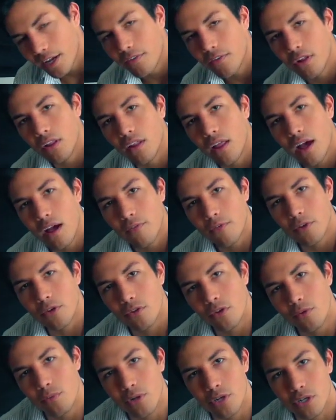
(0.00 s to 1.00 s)
kind of a lot for a
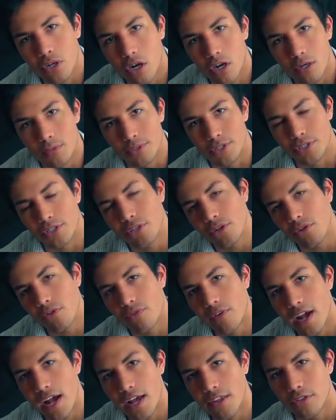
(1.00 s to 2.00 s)
little bit of carbs. There's no
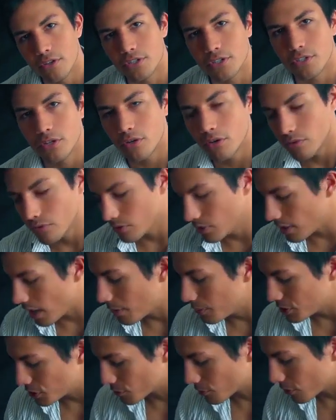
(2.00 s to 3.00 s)
fat, there's no, there's not
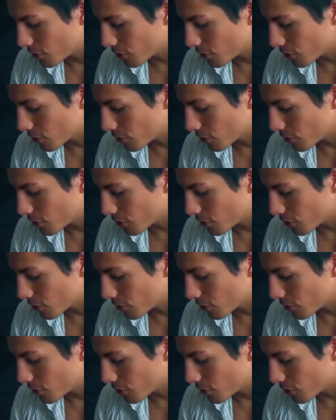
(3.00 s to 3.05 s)
much